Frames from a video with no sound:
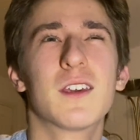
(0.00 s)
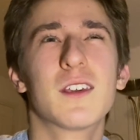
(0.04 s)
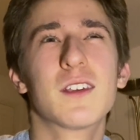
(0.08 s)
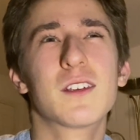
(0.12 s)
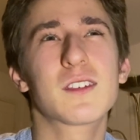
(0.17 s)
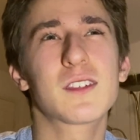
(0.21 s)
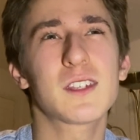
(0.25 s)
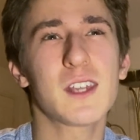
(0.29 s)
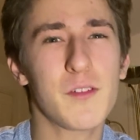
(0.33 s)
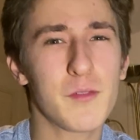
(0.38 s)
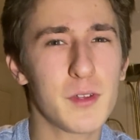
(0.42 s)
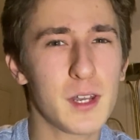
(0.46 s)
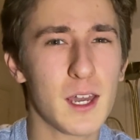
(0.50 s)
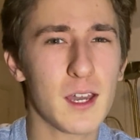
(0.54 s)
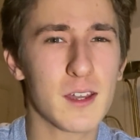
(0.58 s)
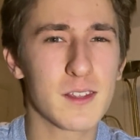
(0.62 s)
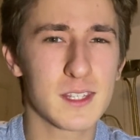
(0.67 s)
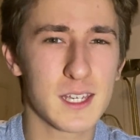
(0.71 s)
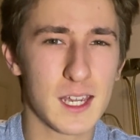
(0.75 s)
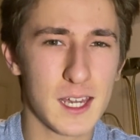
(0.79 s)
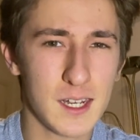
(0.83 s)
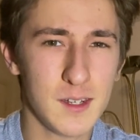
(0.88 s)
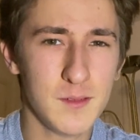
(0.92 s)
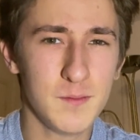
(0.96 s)
7 out of
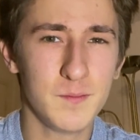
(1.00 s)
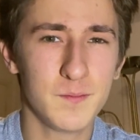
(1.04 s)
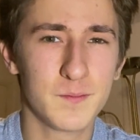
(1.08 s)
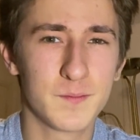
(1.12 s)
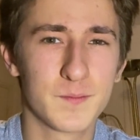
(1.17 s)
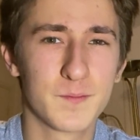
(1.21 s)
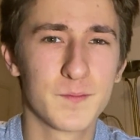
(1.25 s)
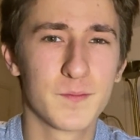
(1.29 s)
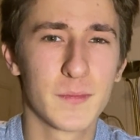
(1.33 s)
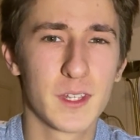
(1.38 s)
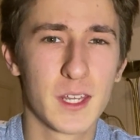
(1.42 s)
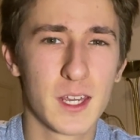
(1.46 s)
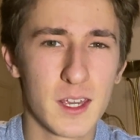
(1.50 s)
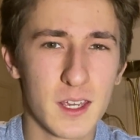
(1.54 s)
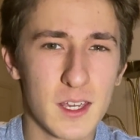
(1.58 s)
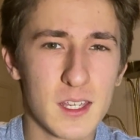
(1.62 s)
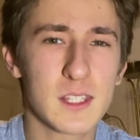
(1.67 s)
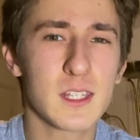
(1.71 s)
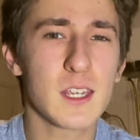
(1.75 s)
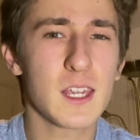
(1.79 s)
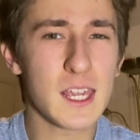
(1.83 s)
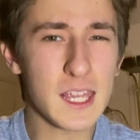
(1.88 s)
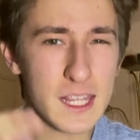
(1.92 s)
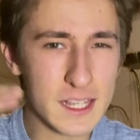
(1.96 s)
10?
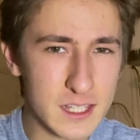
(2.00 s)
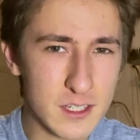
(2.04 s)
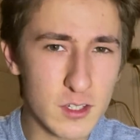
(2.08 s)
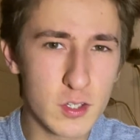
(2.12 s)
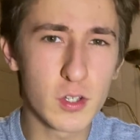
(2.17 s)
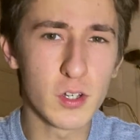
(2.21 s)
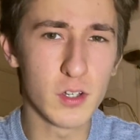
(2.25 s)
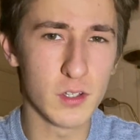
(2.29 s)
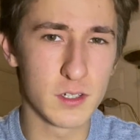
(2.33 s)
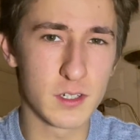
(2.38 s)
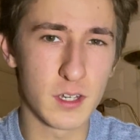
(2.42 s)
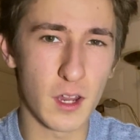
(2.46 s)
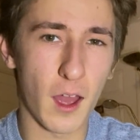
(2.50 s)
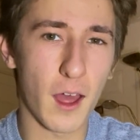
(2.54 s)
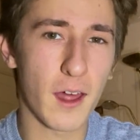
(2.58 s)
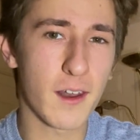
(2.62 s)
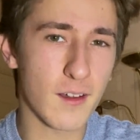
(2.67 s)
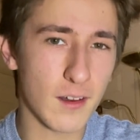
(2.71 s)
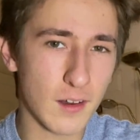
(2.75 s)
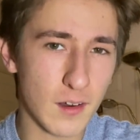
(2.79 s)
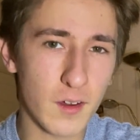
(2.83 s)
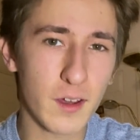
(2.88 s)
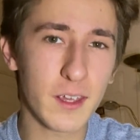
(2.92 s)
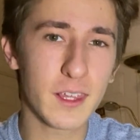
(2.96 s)
Because it's good, and
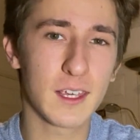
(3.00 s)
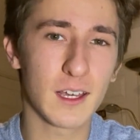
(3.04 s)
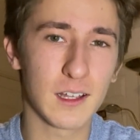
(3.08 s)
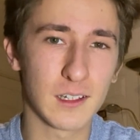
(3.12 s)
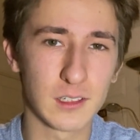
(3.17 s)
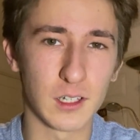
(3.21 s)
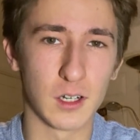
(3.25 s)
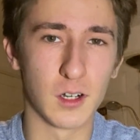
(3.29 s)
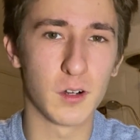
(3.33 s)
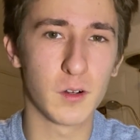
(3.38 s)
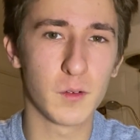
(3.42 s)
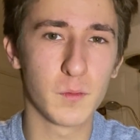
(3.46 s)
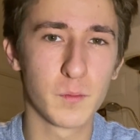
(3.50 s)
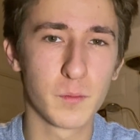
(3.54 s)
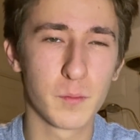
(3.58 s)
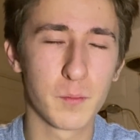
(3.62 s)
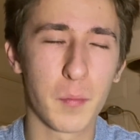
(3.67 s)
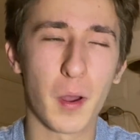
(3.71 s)
I like it a lot,